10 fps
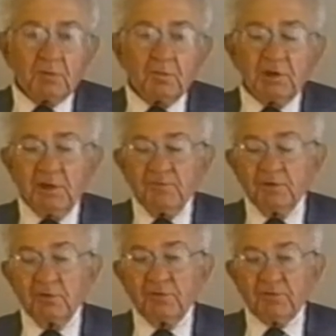We never
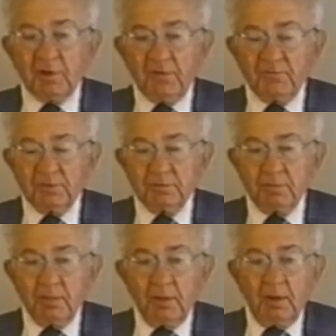could solve it.
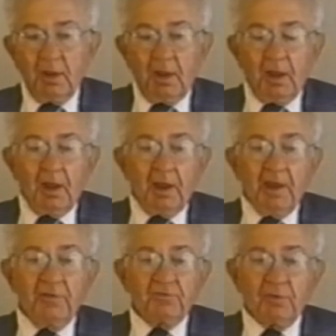
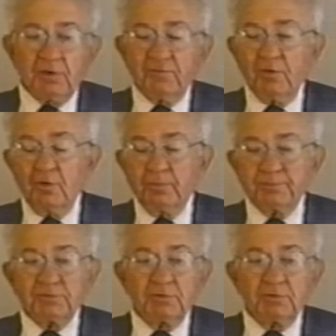I sort of hoped